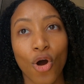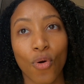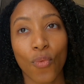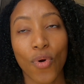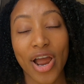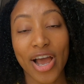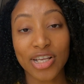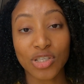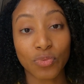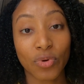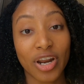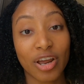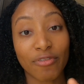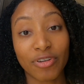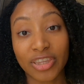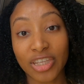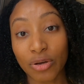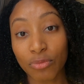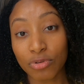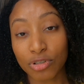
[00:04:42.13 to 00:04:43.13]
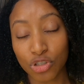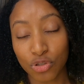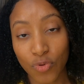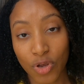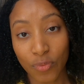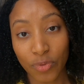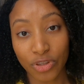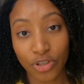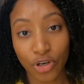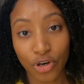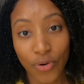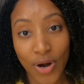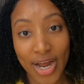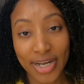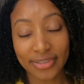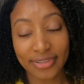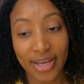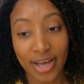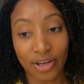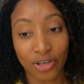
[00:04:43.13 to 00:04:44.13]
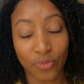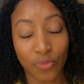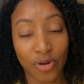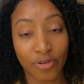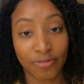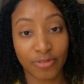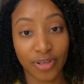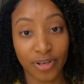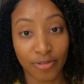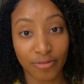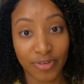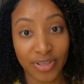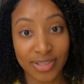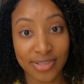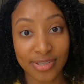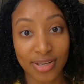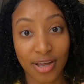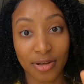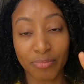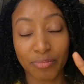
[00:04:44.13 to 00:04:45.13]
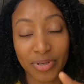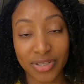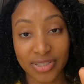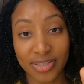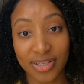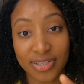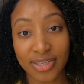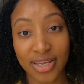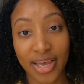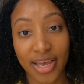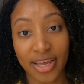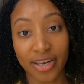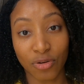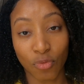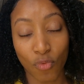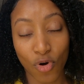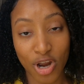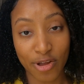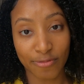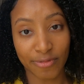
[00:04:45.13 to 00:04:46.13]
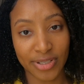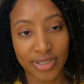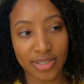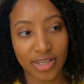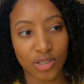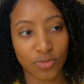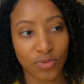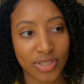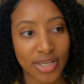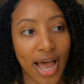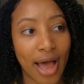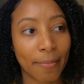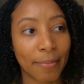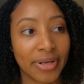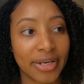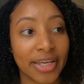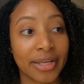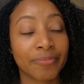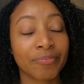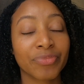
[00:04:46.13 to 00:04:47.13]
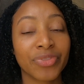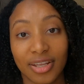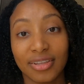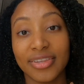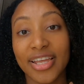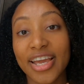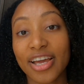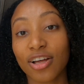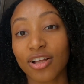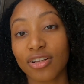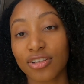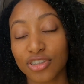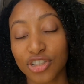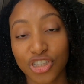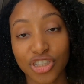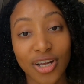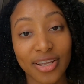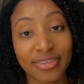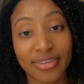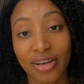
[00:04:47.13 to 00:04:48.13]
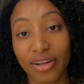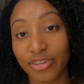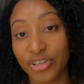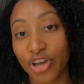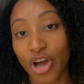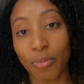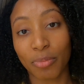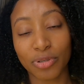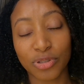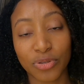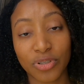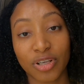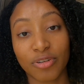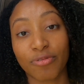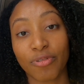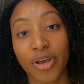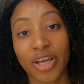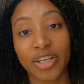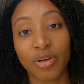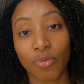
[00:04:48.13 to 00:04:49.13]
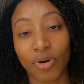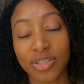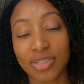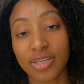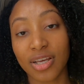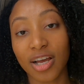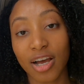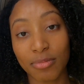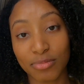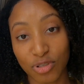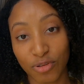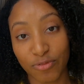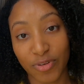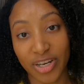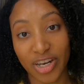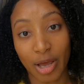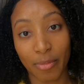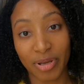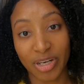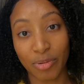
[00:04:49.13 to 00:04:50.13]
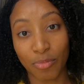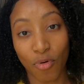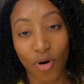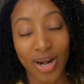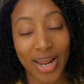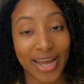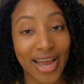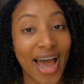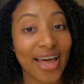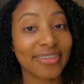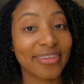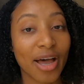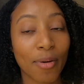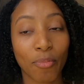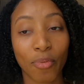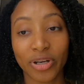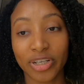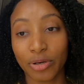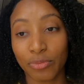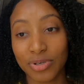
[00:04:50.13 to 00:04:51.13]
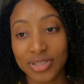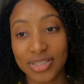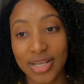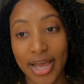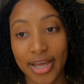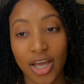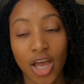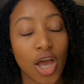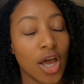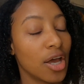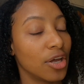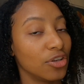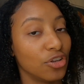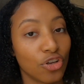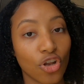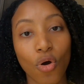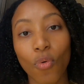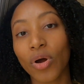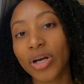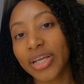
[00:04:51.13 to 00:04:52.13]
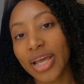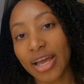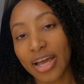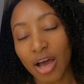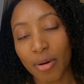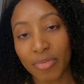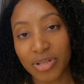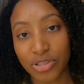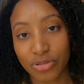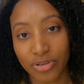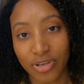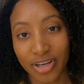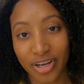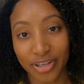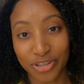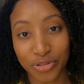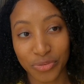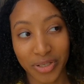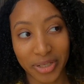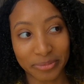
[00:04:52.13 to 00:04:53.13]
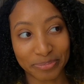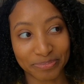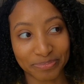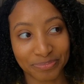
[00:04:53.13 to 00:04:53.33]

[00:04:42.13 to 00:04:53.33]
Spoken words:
Whereas when everything was doing with the crackdown with the visa business and work visas was happening, they shut down the opportunity for anyone to come to Vietnam anymore. Like, at that point, it was like no one can come into the country.